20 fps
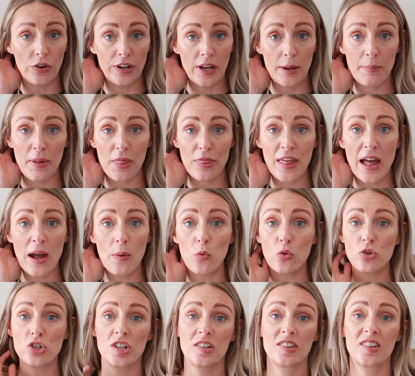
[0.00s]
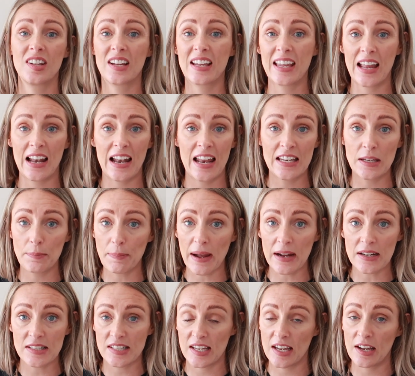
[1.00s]
on it, but that will just kill any
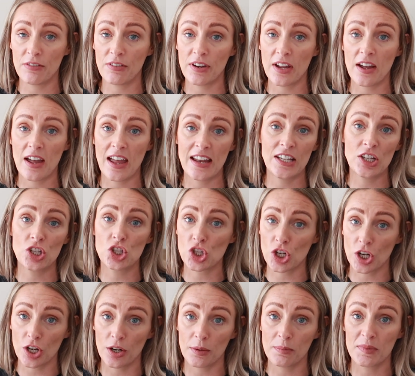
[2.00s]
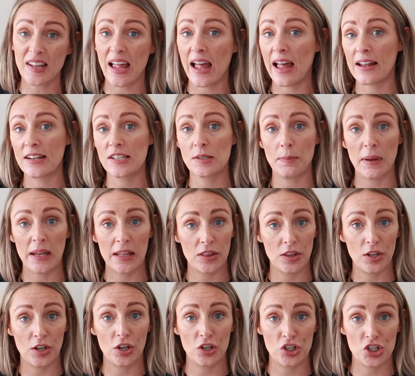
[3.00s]
bacteria, any germs, and make
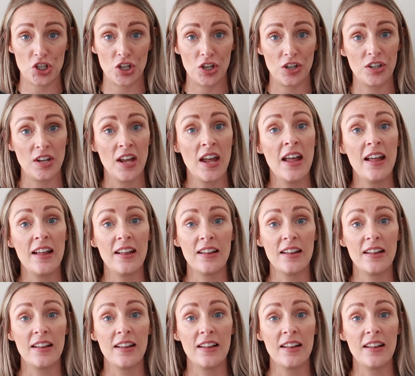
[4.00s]
the cushion